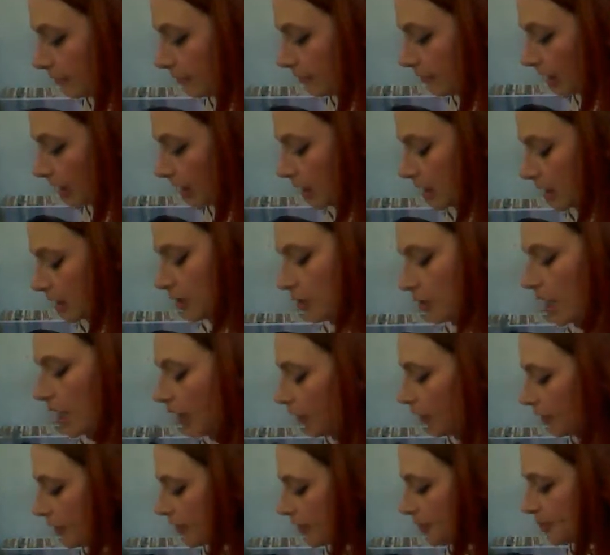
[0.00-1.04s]
like, your
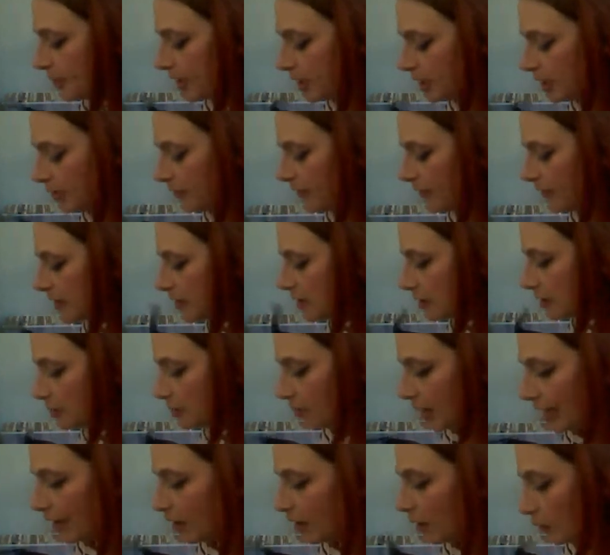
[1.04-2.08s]
health is being affected
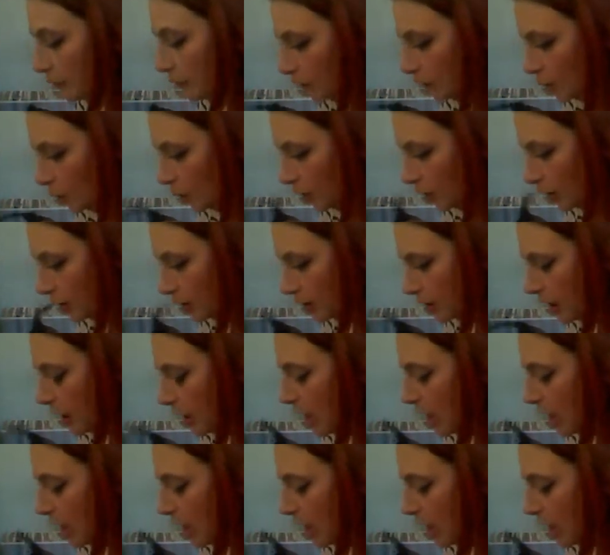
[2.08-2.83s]
by overwork,